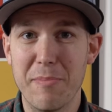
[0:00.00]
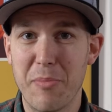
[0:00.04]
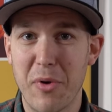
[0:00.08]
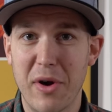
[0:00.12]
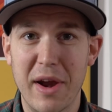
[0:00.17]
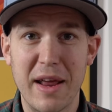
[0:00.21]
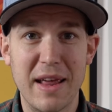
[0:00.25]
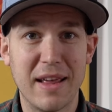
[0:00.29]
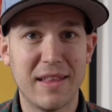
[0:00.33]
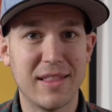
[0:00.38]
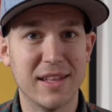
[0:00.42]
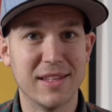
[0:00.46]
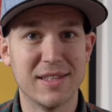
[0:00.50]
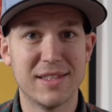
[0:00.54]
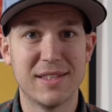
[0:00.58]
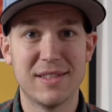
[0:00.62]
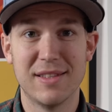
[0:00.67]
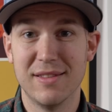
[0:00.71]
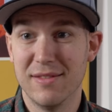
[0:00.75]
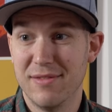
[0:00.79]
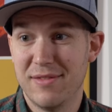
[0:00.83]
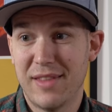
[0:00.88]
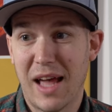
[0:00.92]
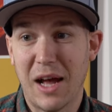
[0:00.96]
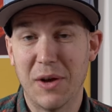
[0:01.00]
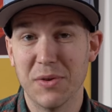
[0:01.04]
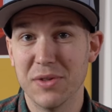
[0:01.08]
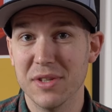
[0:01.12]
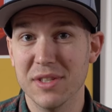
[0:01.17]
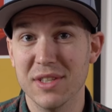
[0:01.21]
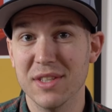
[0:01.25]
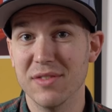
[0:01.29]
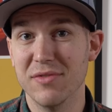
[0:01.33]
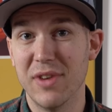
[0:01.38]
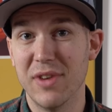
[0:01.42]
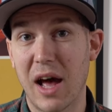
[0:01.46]
they break, that's
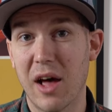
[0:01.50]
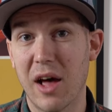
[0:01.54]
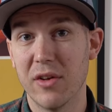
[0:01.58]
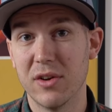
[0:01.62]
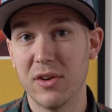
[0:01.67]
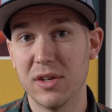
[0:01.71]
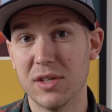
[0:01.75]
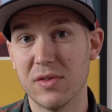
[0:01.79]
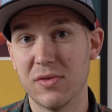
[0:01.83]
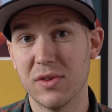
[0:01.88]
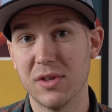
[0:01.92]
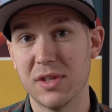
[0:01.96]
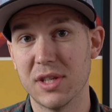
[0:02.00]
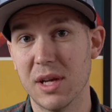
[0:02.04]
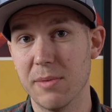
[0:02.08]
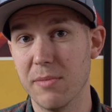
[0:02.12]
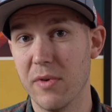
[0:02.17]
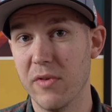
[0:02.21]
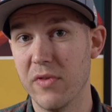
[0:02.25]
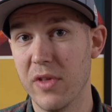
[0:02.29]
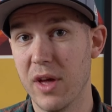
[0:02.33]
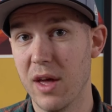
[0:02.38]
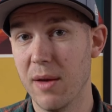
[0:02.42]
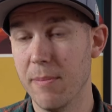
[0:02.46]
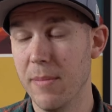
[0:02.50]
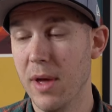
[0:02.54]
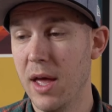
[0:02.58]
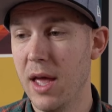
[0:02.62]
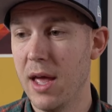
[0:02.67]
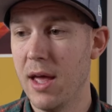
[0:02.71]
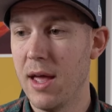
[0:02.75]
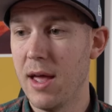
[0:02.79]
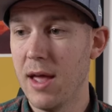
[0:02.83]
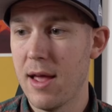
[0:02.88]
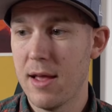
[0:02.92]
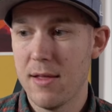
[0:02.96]
thousands of dollars for some of them.
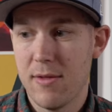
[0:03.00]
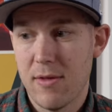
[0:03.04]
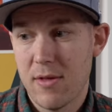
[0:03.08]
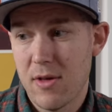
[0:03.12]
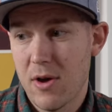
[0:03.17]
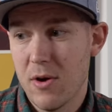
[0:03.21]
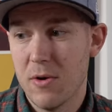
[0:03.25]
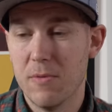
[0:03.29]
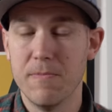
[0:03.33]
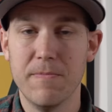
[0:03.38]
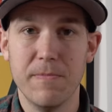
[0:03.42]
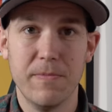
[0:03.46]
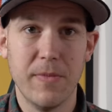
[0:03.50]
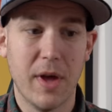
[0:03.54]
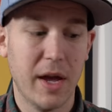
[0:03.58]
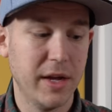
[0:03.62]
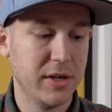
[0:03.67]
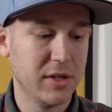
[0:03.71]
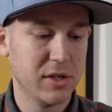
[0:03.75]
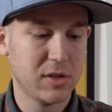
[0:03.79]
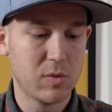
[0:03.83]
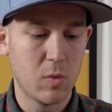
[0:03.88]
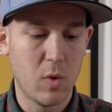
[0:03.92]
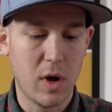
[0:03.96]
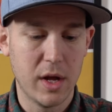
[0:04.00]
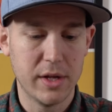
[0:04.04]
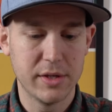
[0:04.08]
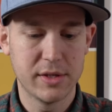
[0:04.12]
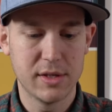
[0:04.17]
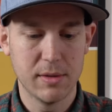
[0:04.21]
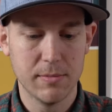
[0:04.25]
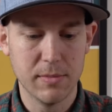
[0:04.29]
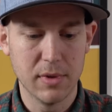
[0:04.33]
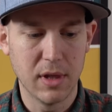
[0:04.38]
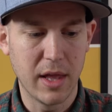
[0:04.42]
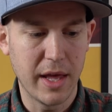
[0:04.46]
So I just want
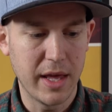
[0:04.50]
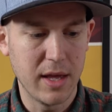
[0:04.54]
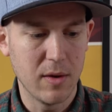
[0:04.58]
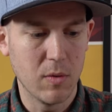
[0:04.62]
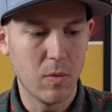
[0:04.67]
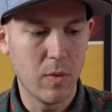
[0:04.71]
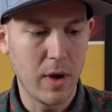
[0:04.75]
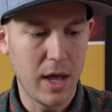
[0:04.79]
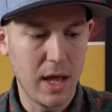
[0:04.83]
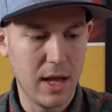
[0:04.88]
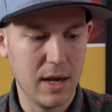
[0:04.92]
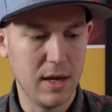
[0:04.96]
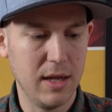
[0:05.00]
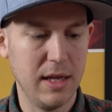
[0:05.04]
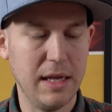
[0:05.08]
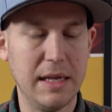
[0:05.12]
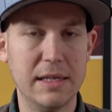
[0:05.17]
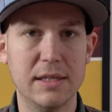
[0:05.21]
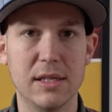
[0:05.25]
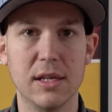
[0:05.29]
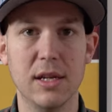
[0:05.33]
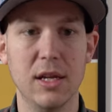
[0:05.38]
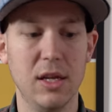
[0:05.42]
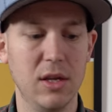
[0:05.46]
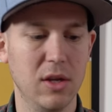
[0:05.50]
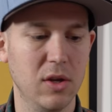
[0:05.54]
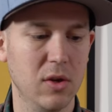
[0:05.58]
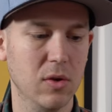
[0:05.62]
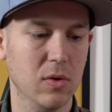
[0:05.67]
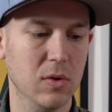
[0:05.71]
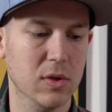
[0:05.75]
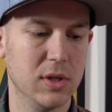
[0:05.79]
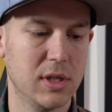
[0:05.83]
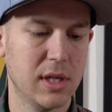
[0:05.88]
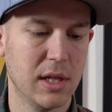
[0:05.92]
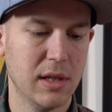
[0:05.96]
some lightweight, easy to
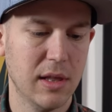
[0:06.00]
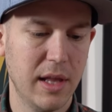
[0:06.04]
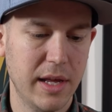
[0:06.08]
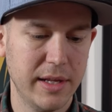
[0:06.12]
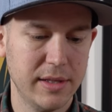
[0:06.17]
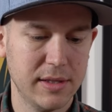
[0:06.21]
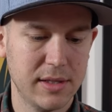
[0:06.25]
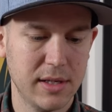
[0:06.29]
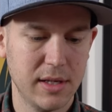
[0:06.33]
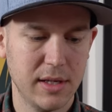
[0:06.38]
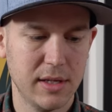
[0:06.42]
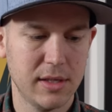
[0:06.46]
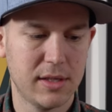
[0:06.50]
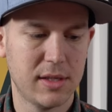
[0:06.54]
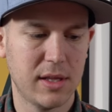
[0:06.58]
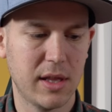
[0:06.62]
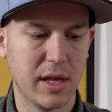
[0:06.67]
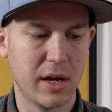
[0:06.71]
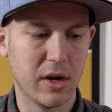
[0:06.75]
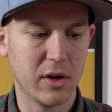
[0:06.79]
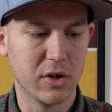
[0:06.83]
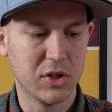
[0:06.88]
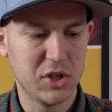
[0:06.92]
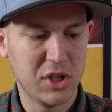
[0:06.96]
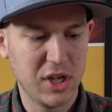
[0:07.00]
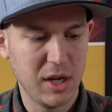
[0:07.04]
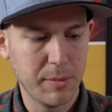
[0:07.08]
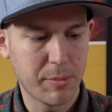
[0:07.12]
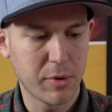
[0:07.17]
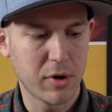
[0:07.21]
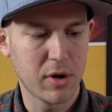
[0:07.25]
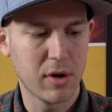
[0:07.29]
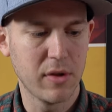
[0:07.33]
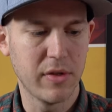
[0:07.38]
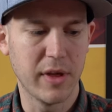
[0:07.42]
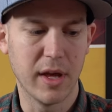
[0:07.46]
use lenses that are
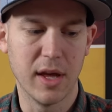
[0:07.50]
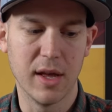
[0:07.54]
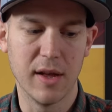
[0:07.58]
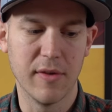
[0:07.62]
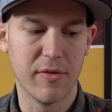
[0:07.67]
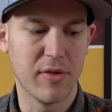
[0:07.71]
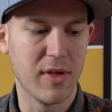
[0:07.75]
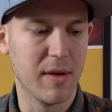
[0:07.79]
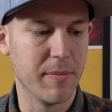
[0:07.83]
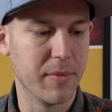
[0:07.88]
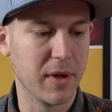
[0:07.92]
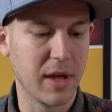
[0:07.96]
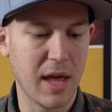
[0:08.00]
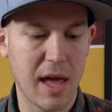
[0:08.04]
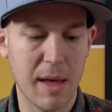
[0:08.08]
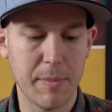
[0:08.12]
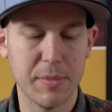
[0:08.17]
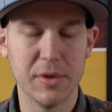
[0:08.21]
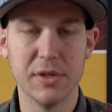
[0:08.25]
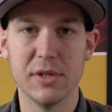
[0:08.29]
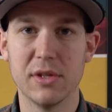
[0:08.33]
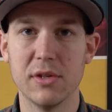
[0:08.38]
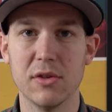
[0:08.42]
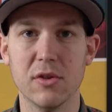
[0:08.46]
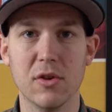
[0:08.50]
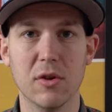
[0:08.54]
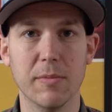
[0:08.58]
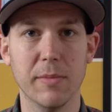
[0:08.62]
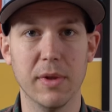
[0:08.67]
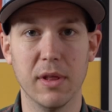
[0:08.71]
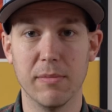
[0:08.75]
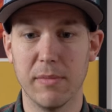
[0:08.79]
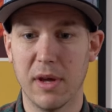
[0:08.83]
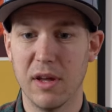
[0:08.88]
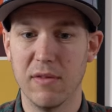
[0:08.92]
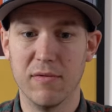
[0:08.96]
cheaper, that if something happens to them
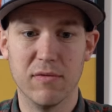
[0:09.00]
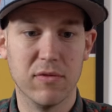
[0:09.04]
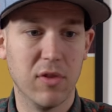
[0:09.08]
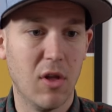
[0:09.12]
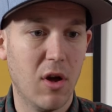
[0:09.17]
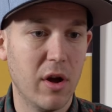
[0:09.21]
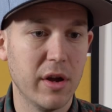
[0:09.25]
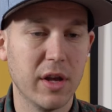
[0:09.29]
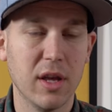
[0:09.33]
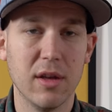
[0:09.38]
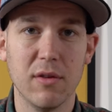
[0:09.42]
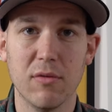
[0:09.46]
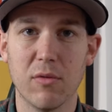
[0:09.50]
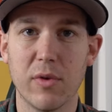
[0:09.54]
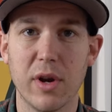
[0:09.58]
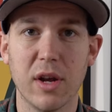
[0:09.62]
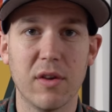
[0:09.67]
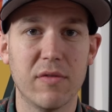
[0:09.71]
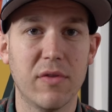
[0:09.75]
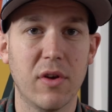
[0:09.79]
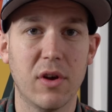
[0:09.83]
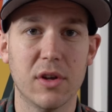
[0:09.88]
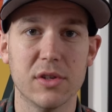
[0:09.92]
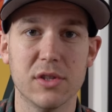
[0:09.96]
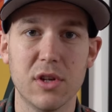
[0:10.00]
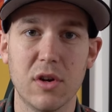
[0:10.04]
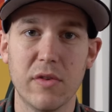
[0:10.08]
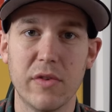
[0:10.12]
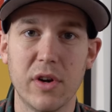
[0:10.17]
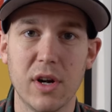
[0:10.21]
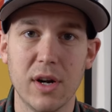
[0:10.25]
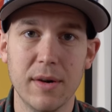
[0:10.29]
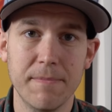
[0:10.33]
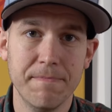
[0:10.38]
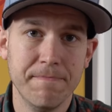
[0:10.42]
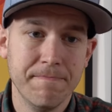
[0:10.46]
and my vlogging rig falls
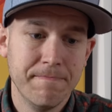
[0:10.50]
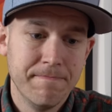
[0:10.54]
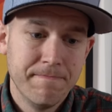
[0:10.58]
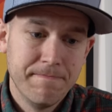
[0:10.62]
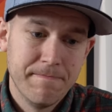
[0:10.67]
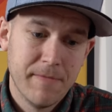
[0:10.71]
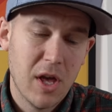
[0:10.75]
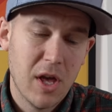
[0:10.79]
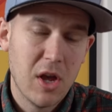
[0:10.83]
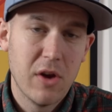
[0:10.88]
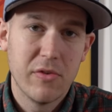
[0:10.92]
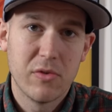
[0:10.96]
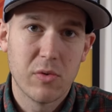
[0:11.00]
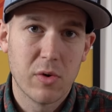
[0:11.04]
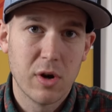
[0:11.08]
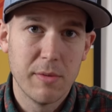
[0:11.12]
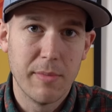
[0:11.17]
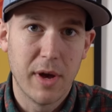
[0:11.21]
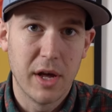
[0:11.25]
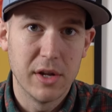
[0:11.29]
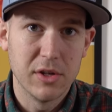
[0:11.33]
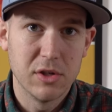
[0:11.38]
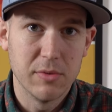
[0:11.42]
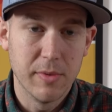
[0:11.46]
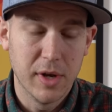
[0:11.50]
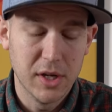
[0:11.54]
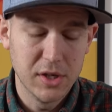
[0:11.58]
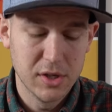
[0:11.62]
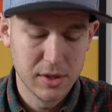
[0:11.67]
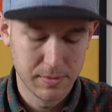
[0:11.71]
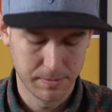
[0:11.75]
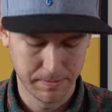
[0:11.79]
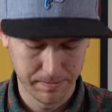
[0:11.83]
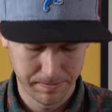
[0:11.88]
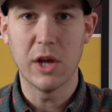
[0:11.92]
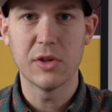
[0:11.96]
over, I don't have to worry about it too
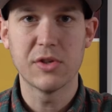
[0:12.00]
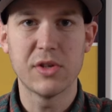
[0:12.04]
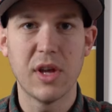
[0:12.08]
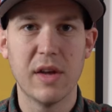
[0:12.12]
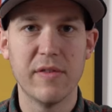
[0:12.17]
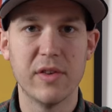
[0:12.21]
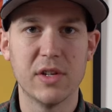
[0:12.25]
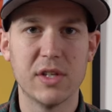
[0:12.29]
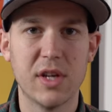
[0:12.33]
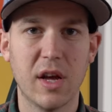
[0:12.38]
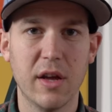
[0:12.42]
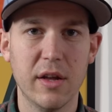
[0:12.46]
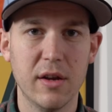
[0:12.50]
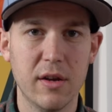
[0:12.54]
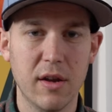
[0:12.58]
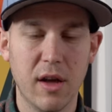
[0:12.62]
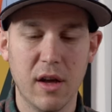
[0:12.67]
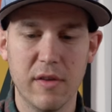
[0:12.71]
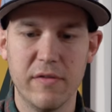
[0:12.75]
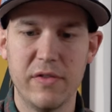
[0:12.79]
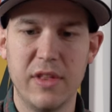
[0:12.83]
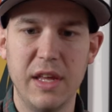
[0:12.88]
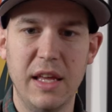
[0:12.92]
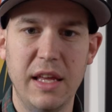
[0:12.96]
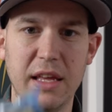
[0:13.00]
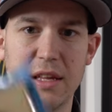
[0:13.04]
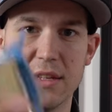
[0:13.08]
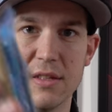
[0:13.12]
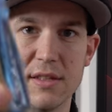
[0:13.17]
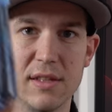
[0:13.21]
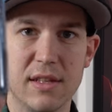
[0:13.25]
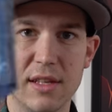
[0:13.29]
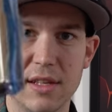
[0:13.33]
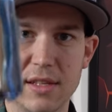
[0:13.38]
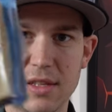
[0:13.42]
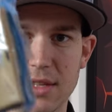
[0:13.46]
much. I also have a ton of
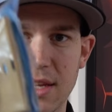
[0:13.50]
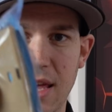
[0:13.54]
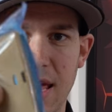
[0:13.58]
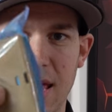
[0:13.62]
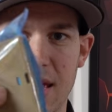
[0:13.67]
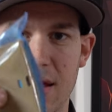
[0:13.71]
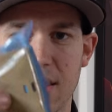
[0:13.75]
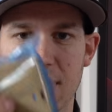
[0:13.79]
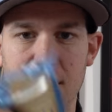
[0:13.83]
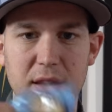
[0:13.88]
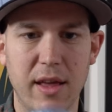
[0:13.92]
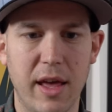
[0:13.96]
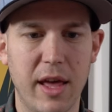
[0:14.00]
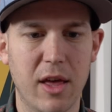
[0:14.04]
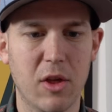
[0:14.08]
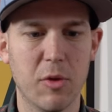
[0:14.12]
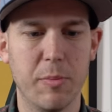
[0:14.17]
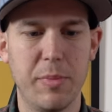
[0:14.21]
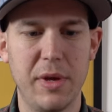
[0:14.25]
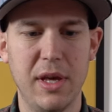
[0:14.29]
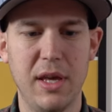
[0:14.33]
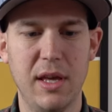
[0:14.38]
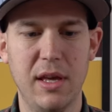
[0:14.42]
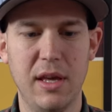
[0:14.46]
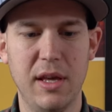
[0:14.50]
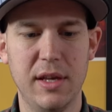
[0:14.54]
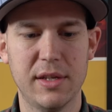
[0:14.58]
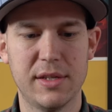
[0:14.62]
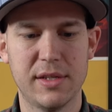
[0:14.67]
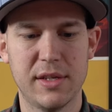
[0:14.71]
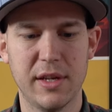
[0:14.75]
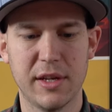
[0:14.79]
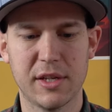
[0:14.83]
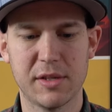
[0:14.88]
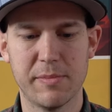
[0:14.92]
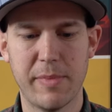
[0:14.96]
these, these Canon
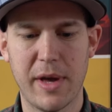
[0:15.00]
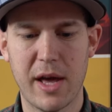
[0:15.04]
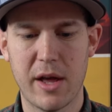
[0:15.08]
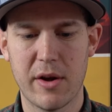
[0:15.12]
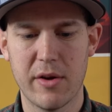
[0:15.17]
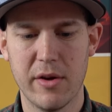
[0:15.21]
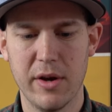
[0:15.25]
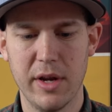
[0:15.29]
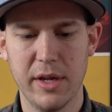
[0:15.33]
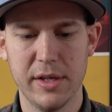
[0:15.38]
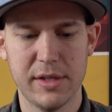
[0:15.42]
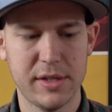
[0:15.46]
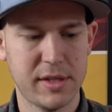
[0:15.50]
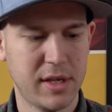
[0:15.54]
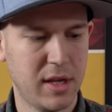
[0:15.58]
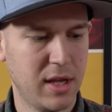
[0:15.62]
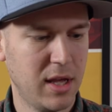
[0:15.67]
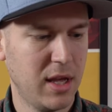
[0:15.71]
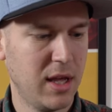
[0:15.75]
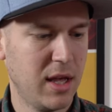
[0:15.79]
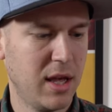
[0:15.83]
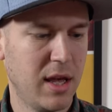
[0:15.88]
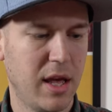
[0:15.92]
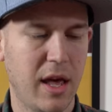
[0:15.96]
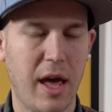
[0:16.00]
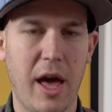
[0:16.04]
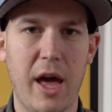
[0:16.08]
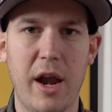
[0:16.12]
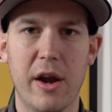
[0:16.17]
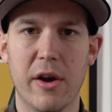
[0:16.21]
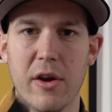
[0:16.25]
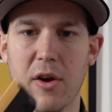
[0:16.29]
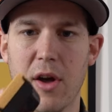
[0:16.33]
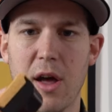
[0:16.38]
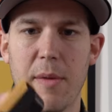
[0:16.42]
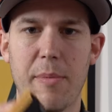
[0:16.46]
LP-E6 batteries. I
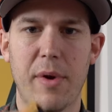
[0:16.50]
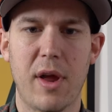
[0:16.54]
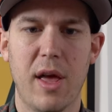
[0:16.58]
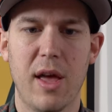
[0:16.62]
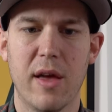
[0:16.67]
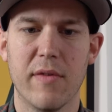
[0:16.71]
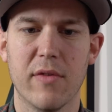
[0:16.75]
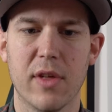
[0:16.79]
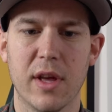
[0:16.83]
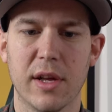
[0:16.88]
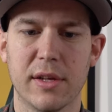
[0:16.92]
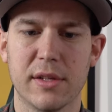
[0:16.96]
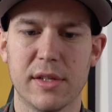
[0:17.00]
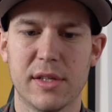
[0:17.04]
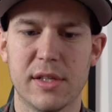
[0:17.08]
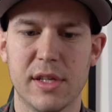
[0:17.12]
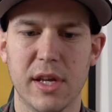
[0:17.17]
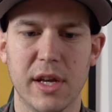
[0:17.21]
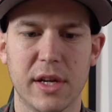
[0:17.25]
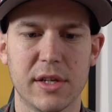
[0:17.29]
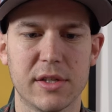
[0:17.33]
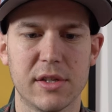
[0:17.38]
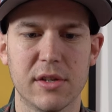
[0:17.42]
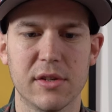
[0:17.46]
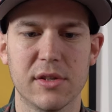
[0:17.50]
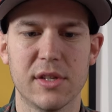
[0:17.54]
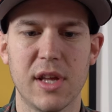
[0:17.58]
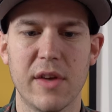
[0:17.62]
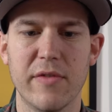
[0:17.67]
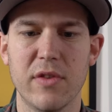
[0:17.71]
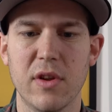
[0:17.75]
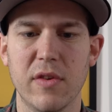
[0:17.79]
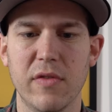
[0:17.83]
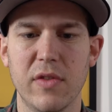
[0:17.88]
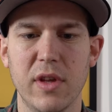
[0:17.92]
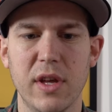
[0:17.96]
don't know, I probably have like six or
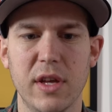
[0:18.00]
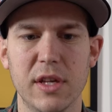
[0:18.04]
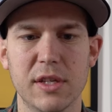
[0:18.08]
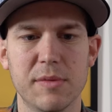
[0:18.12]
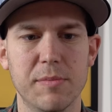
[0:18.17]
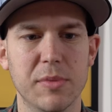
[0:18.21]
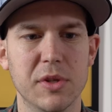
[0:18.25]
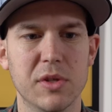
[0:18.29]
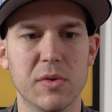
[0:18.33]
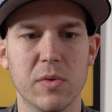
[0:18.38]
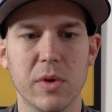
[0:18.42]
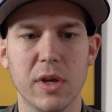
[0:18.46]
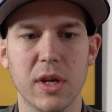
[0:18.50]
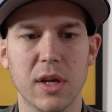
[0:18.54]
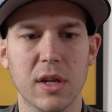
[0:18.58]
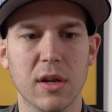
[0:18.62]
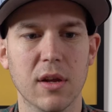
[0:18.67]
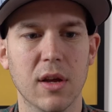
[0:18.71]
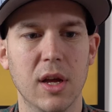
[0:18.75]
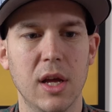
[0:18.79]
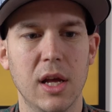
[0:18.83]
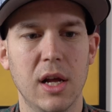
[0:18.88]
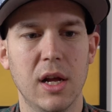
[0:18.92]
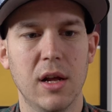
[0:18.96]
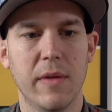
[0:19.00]
seven of these between